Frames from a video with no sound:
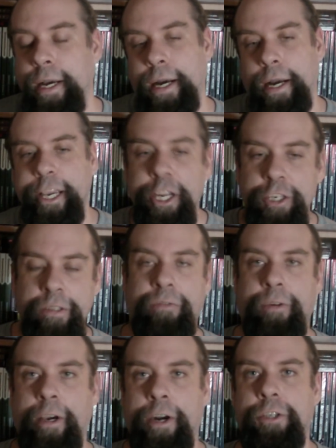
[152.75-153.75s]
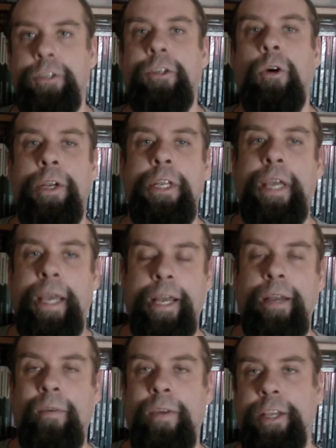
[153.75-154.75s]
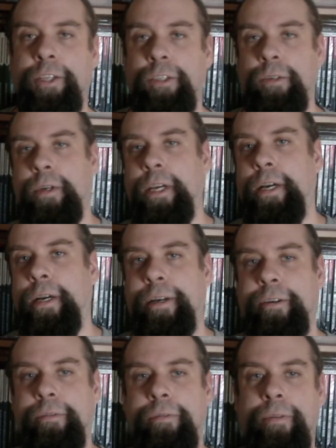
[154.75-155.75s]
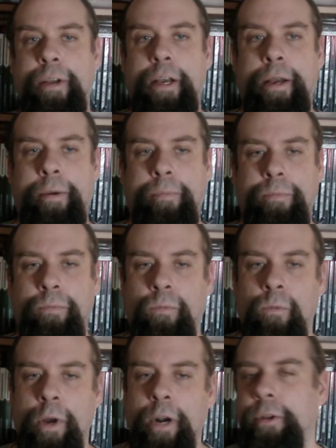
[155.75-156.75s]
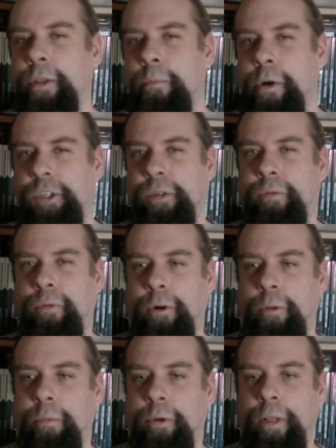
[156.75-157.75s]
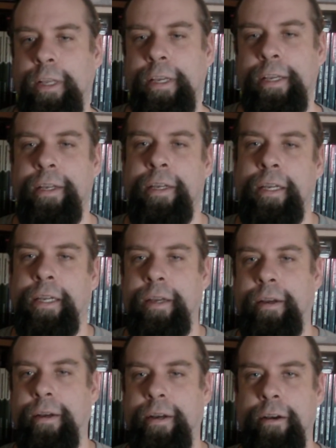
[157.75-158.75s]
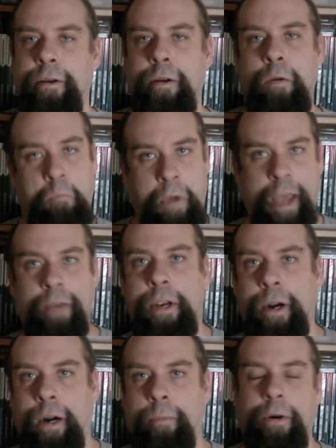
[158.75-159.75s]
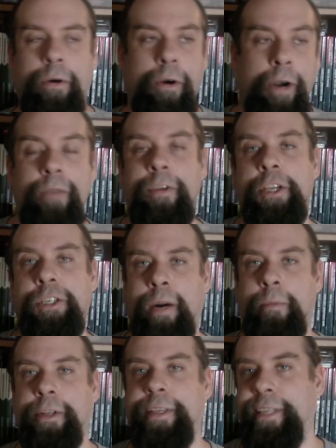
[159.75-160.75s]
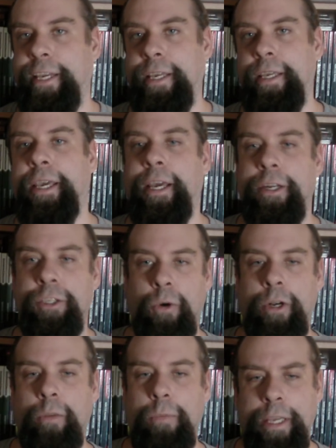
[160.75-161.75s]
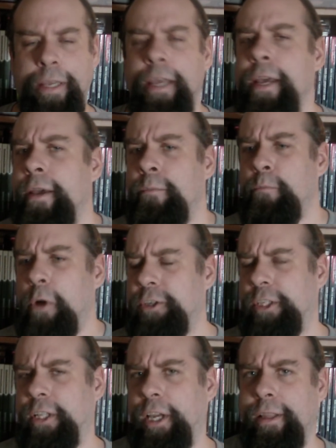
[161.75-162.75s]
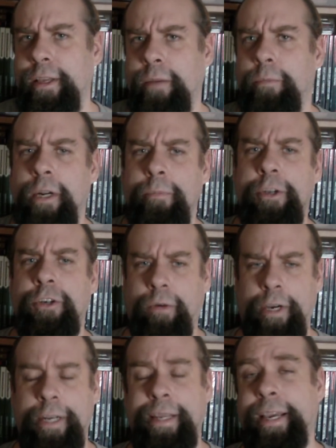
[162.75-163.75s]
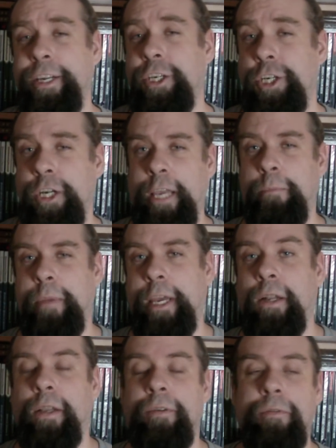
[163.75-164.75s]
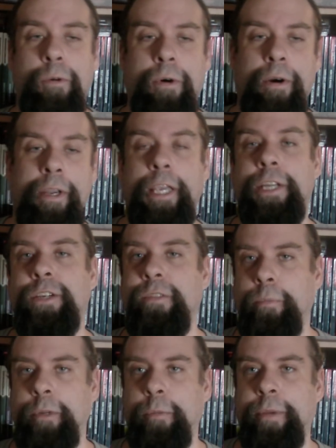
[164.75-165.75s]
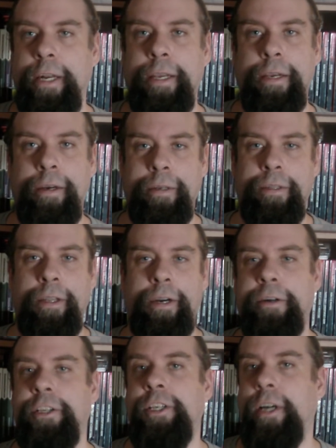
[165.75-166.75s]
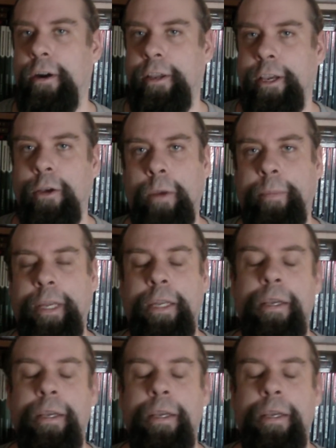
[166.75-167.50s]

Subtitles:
Each of the fighters is going to have a suit of whatever the most affordable heavy armor or heaviest armor that they can get is going to be. Most likely I'm going to be trying to get chainmail for each of them depending on their starting equipment.